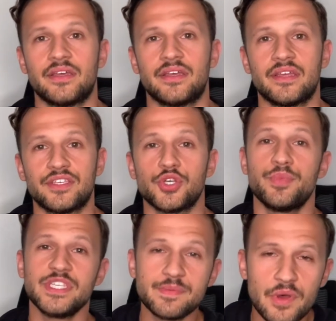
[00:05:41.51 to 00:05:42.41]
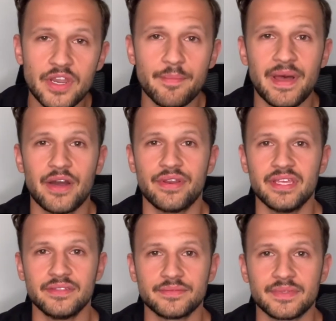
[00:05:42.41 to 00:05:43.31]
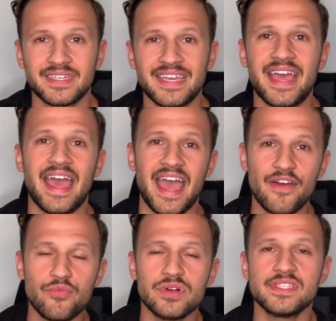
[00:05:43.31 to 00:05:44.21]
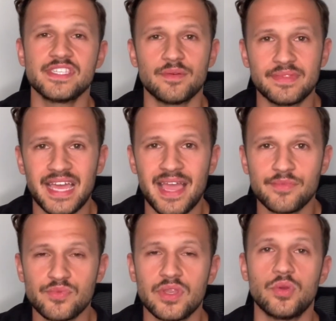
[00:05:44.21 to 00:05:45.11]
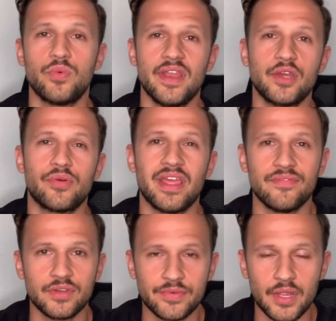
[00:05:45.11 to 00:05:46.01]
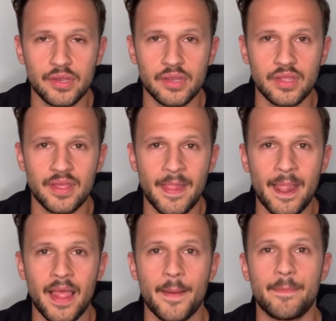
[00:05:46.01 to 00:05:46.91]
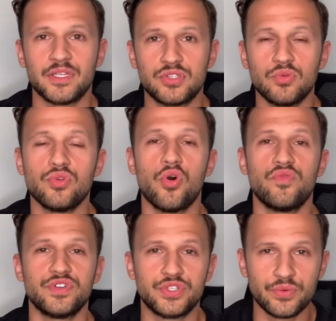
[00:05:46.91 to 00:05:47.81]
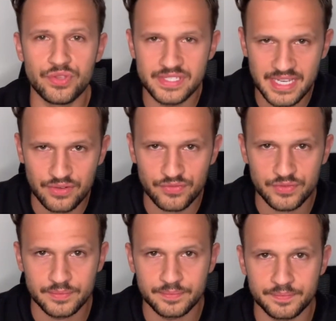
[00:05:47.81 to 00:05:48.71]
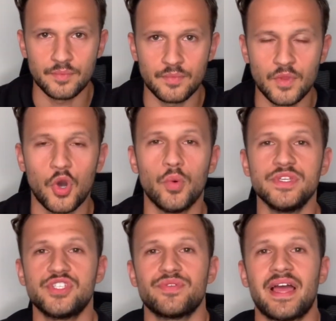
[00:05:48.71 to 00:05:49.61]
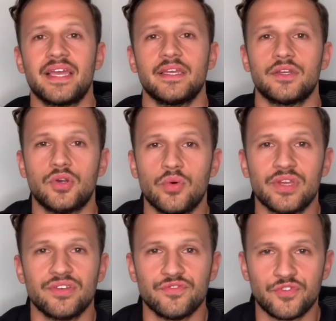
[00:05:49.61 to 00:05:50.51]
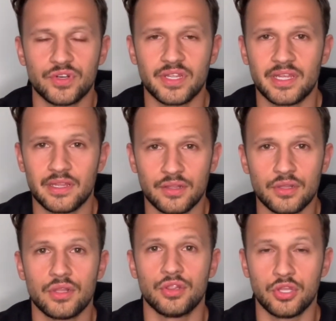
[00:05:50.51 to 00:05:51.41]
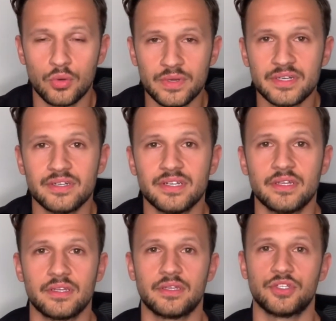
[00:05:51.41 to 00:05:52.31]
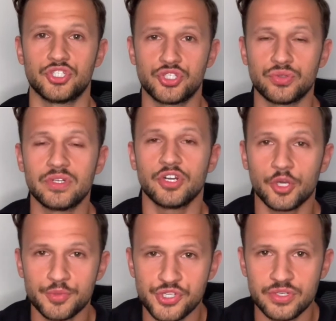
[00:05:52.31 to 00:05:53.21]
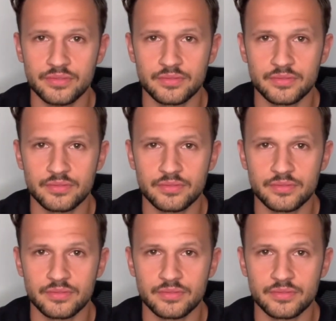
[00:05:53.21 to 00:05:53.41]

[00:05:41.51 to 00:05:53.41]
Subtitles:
So be smart about it. Have one sometimes when you're really craving one, but don't overdo yourself. Always try going for the lower sugar option,